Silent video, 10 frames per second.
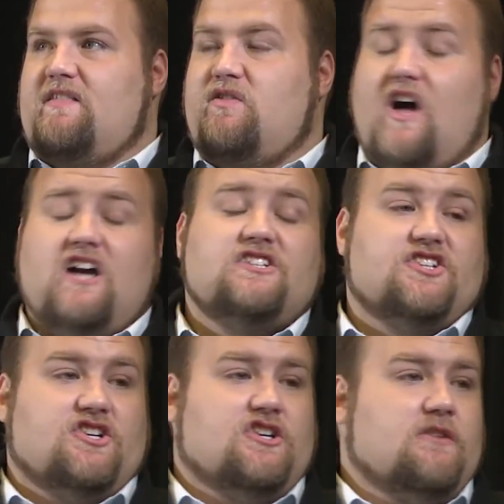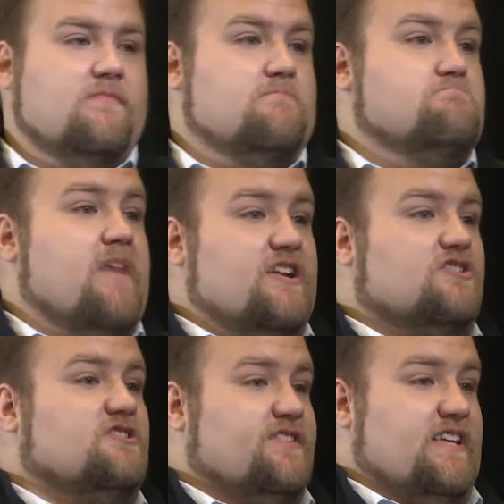long-term
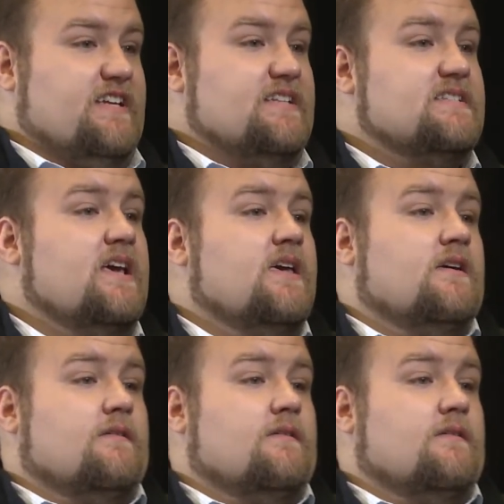medical needs